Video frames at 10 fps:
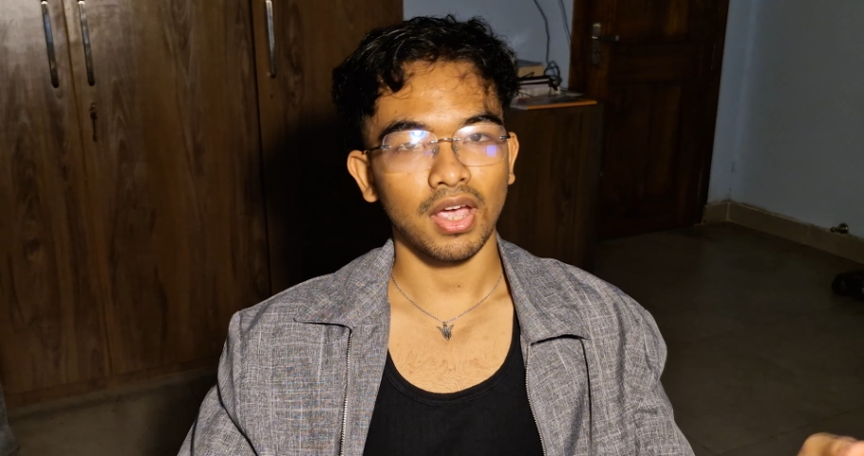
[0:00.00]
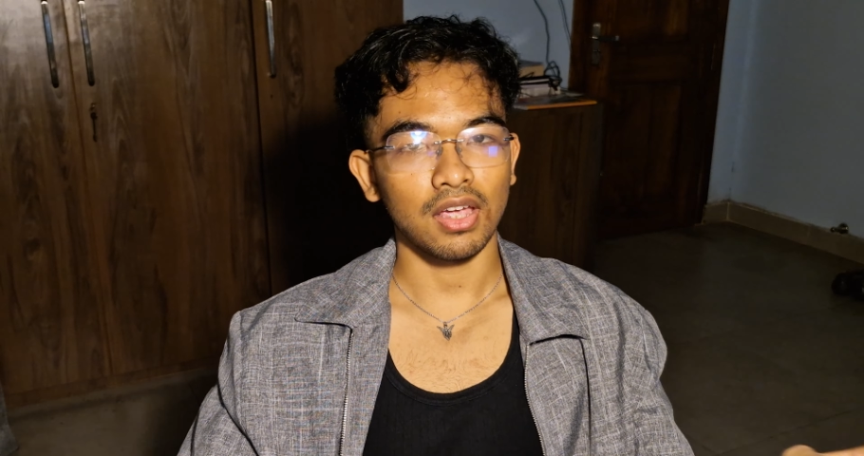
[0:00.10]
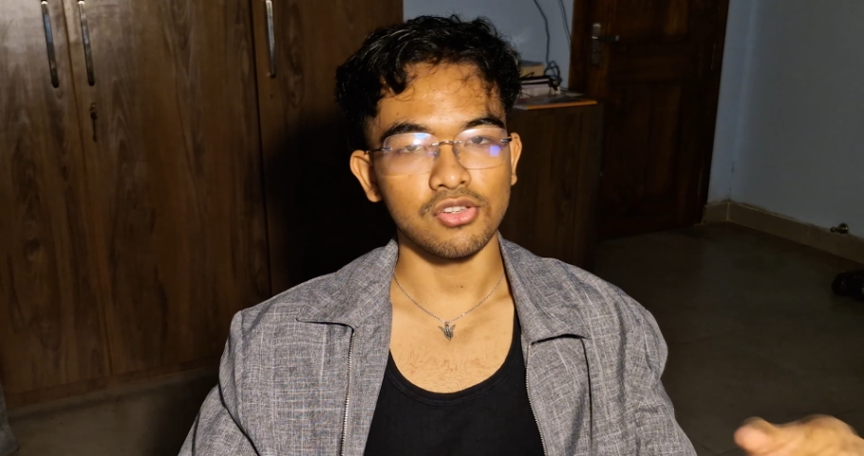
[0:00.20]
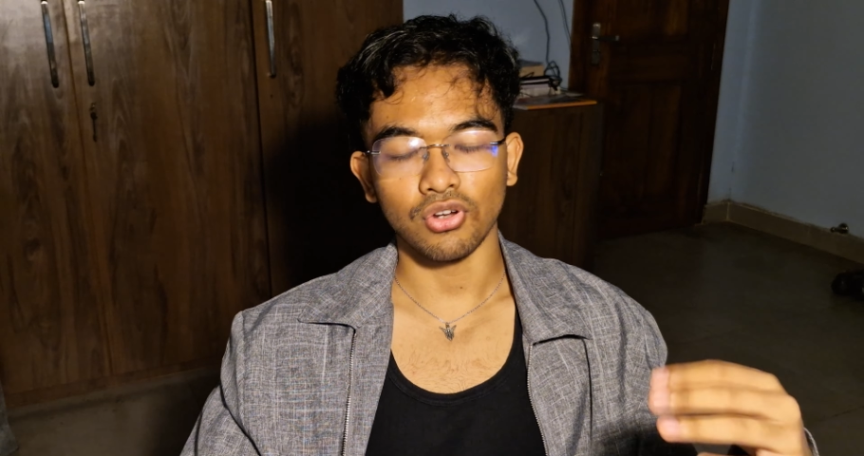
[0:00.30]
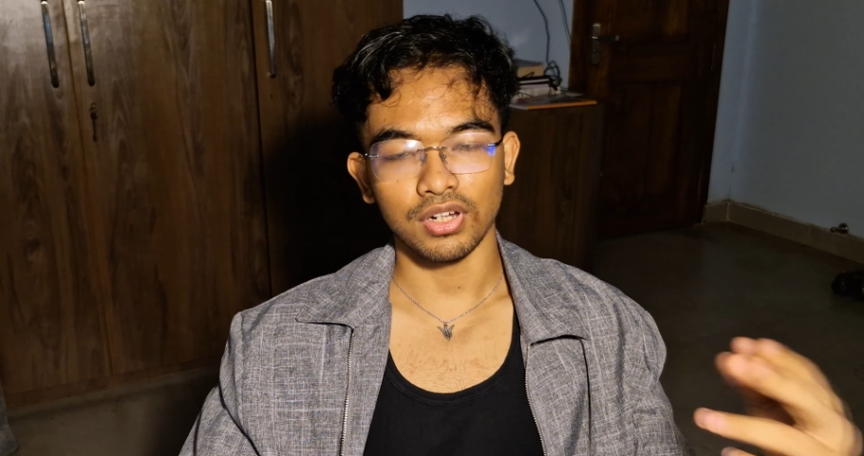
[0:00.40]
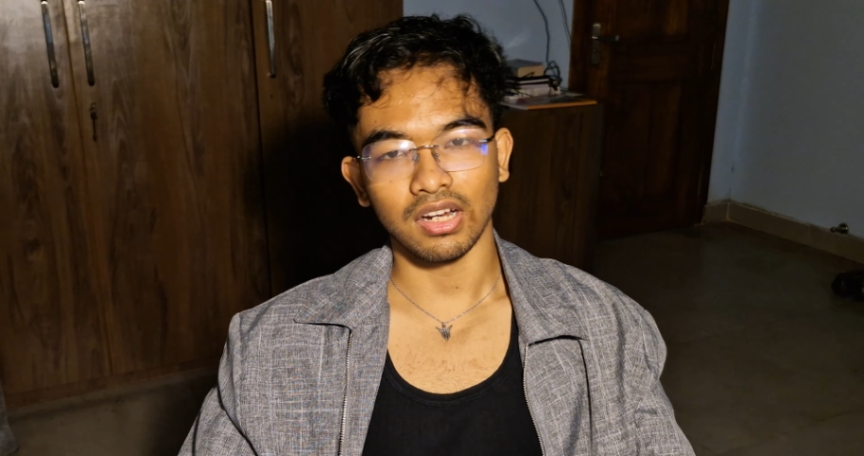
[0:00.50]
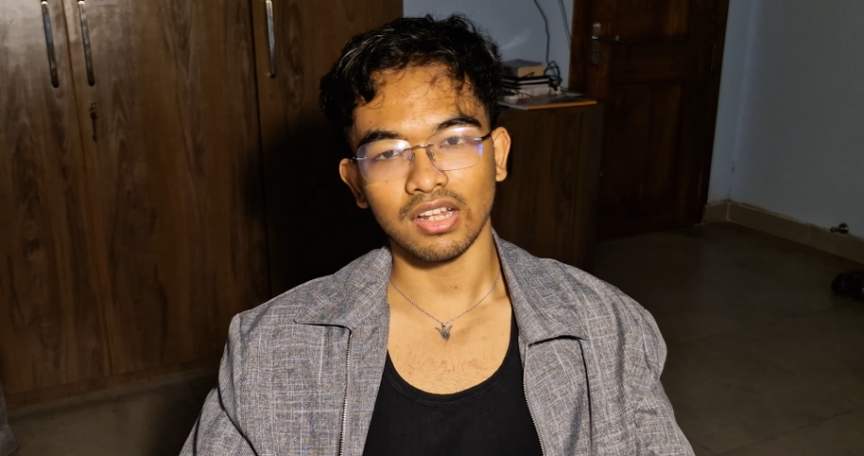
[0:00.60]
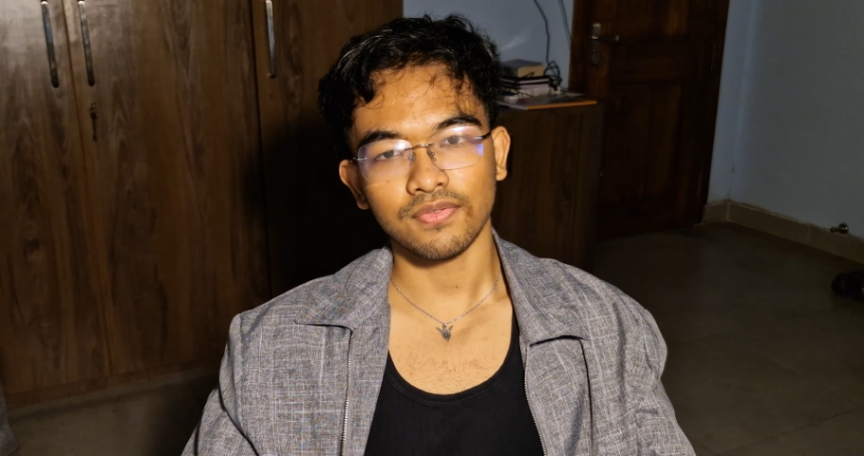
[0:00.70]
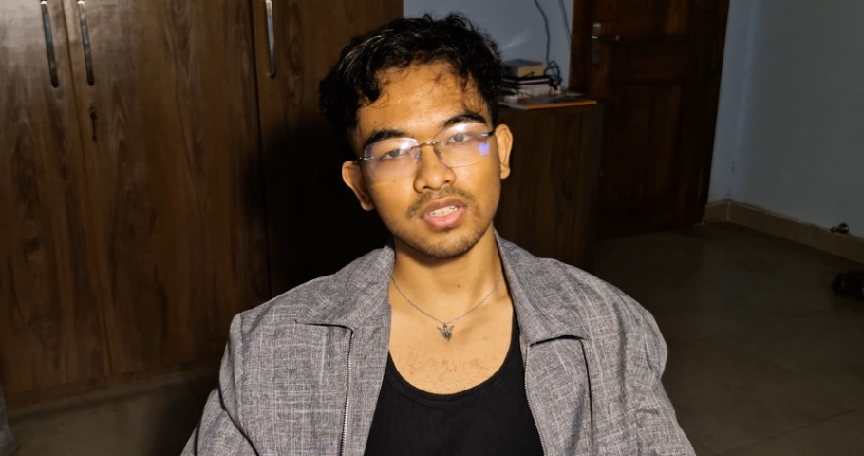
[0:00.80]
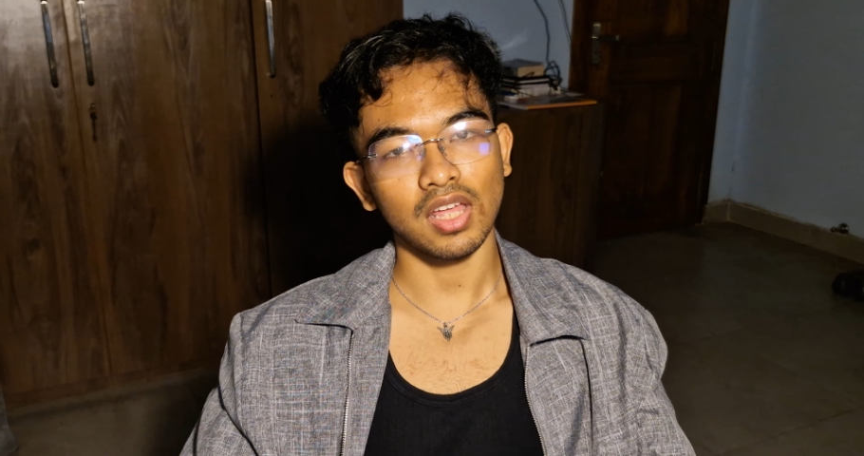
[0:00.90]
I enjoy the
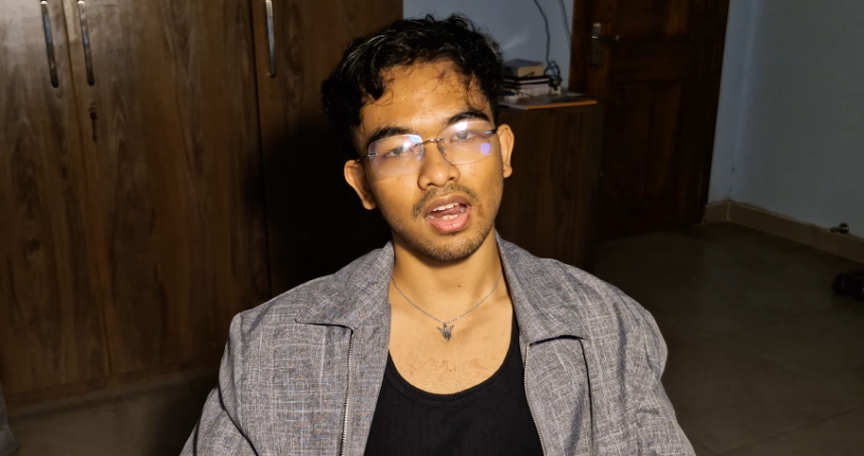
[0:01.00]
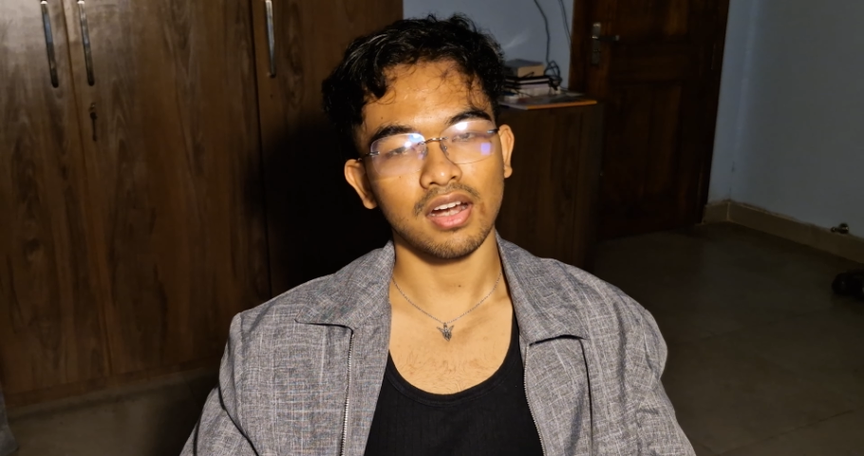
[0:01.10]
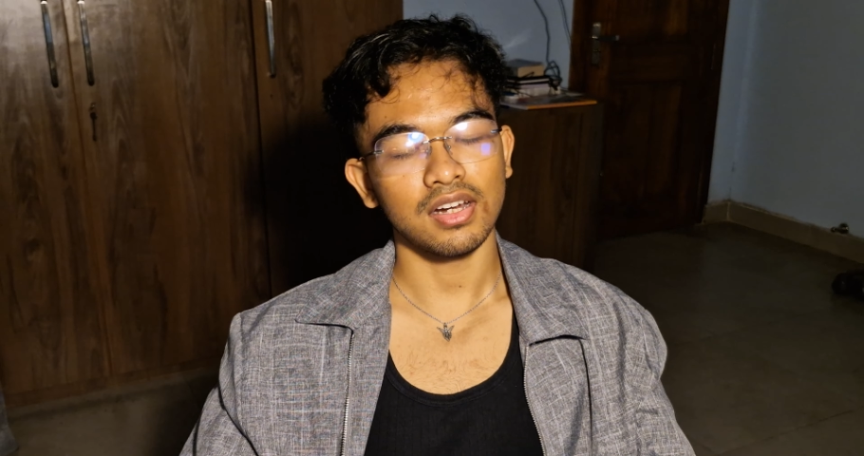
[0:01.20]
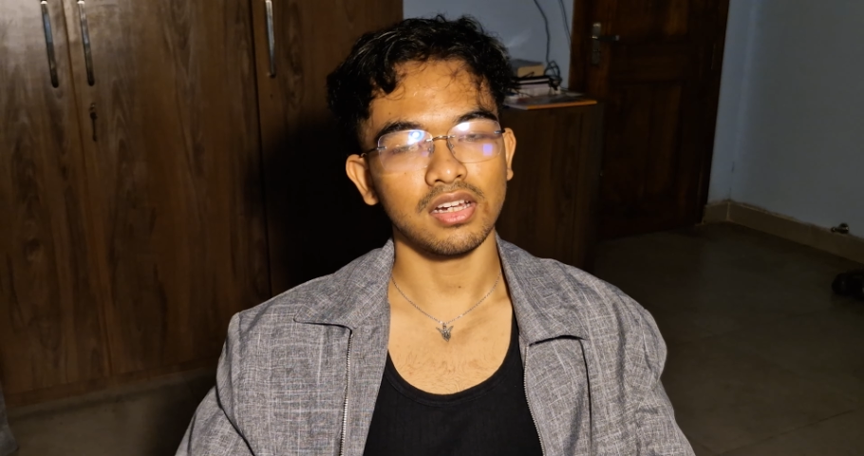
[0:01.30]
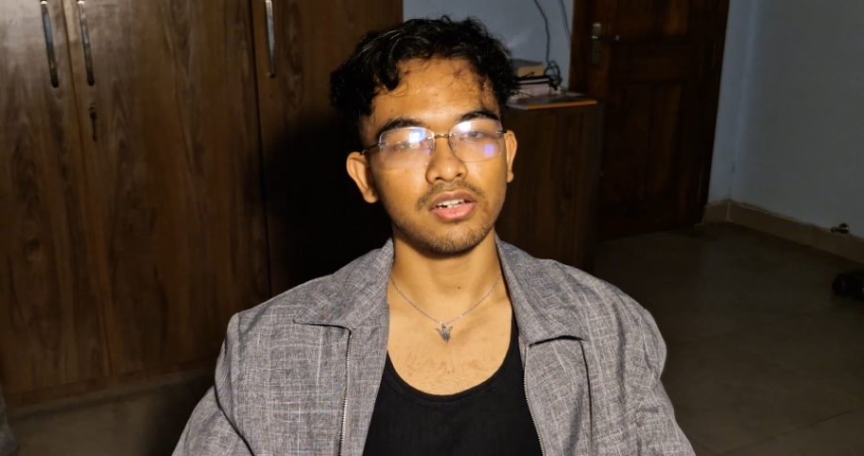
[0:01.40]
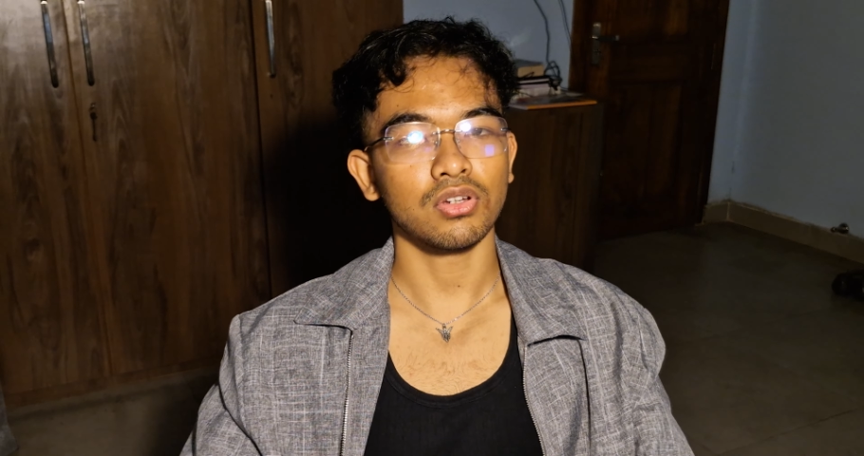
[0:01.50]
lifts that are in here.